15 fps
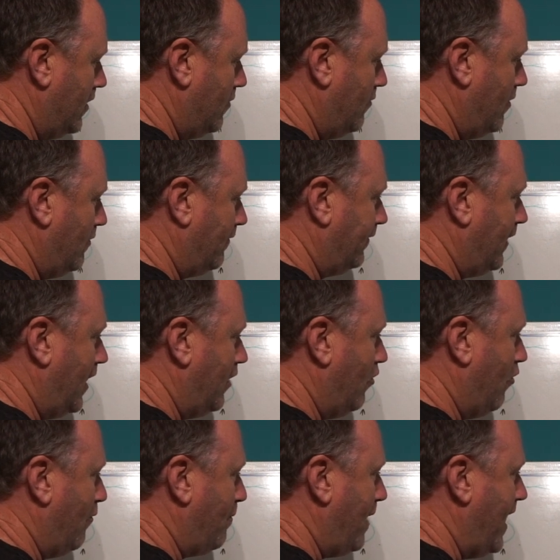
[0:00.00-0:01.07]
We will fly
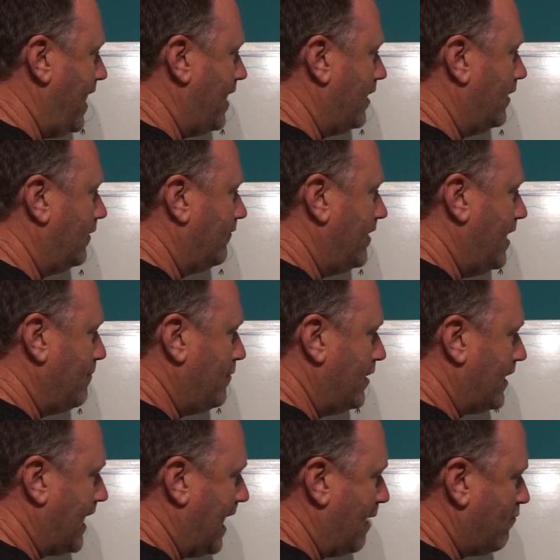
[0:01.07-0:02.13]
up here. Remember the
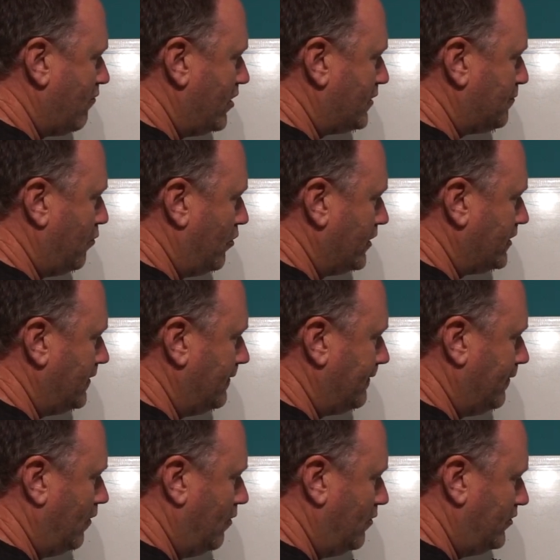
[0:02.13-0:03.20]
camera is pointing
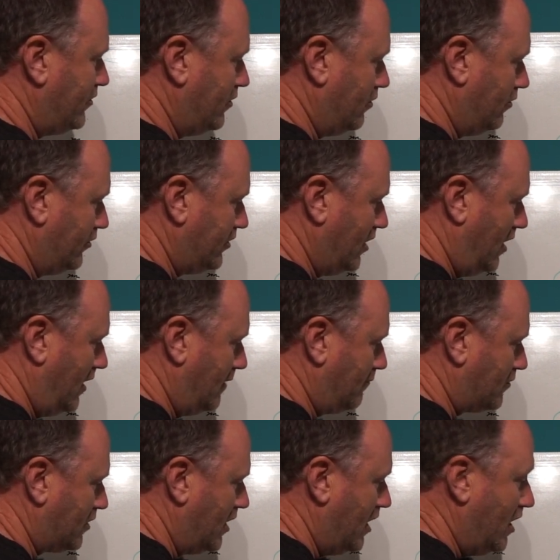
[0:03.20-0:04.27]
forwards at all
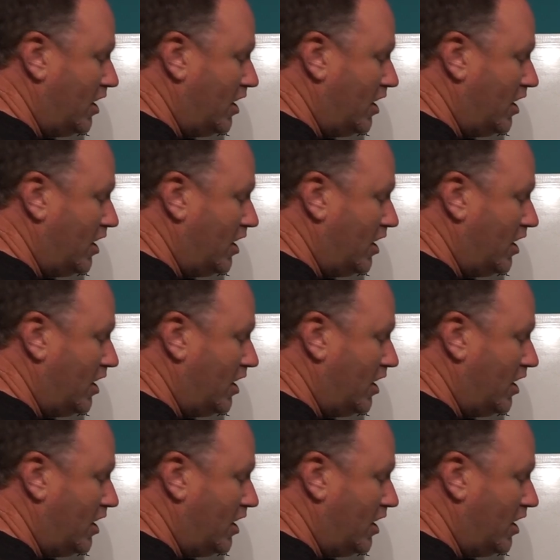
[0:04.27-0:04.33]
times.